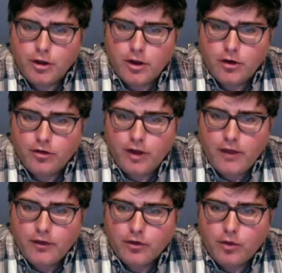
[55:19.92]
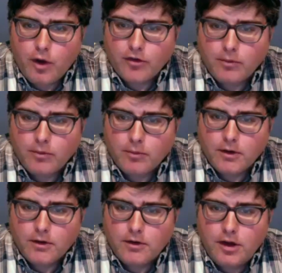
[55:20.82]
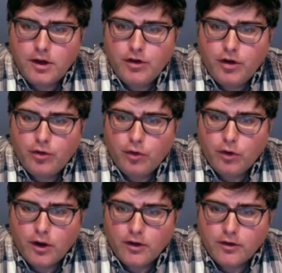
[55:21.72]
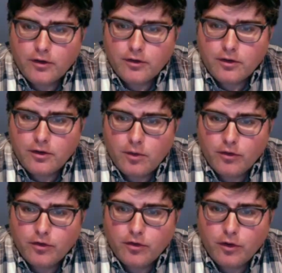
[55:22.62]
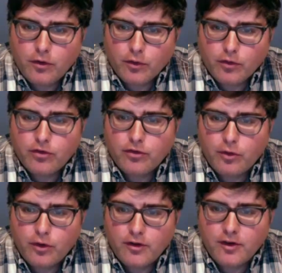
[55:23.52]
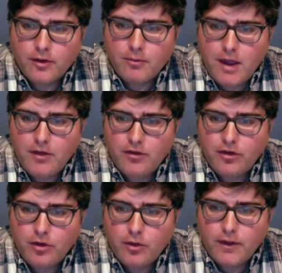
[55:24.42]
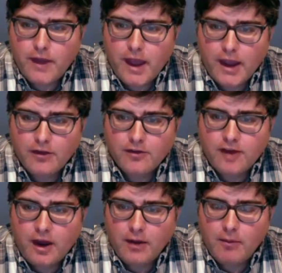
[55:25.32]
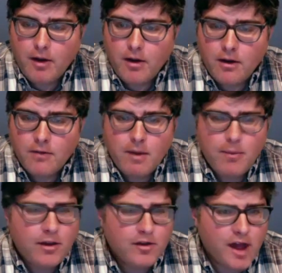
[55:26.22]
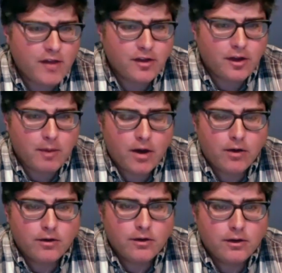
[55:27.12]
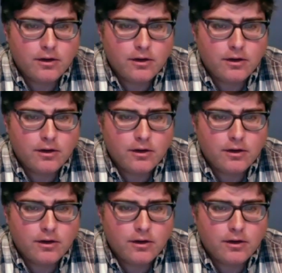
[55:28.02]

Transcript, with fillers: really understand this question, but TJ Torres wants to know if there were stories that amazed you in the Yankee Stadium era. Maybe he's asking about